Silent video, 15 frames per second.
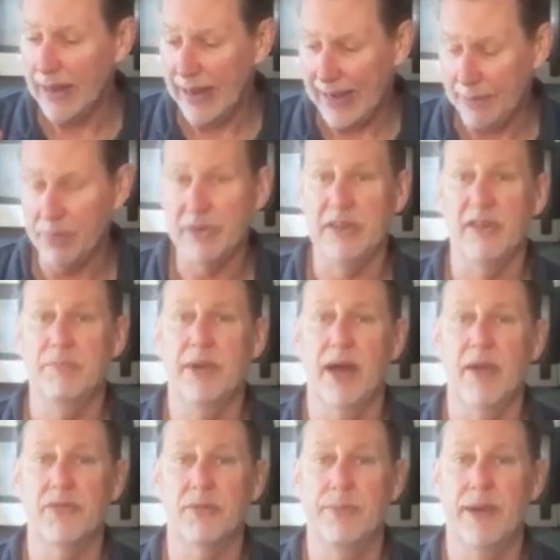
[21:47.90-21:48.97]
I believe
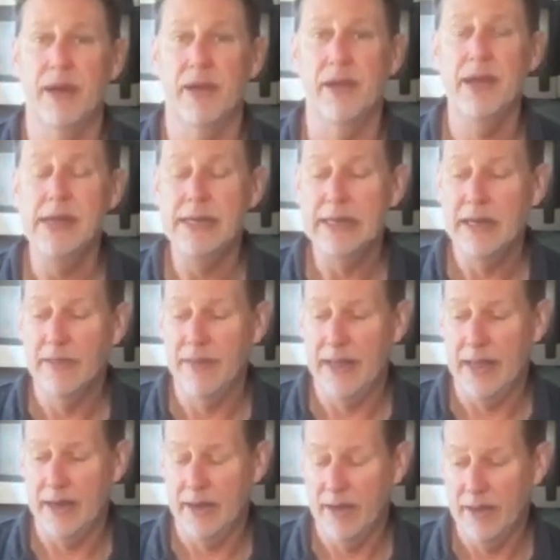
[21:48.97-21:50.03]
pound for pound
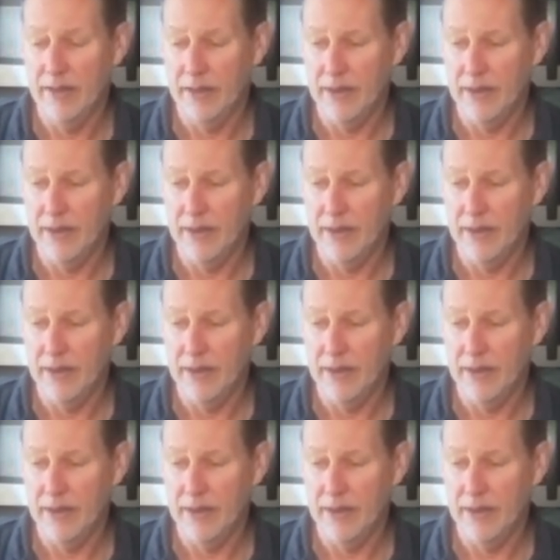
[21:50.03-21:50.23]
that